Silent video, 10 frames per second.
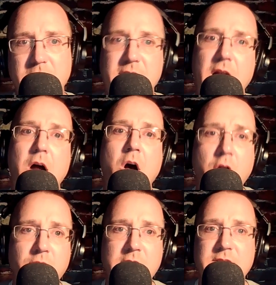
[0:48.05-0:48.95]
that
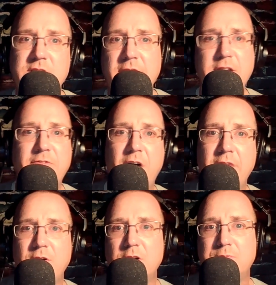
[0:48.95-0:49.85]
175
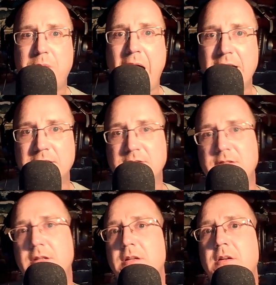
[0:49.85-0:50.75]
U.S. patents
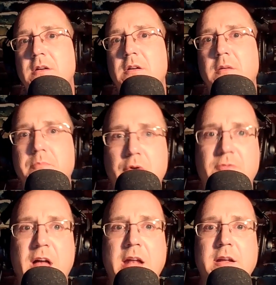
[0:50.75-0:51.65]
prove
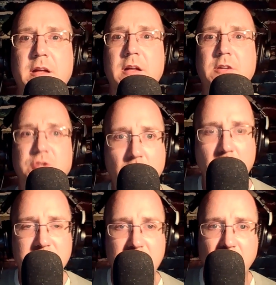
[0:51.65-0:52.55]
that
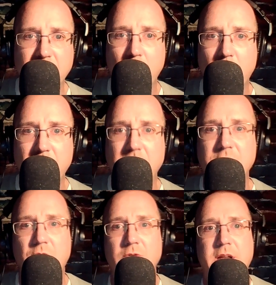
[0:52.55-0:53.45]
geoengineering and weather
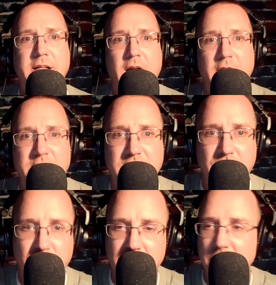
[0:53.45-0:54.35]
control technologies are
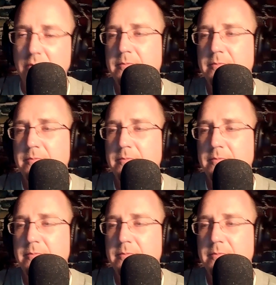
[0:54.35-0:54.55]
real.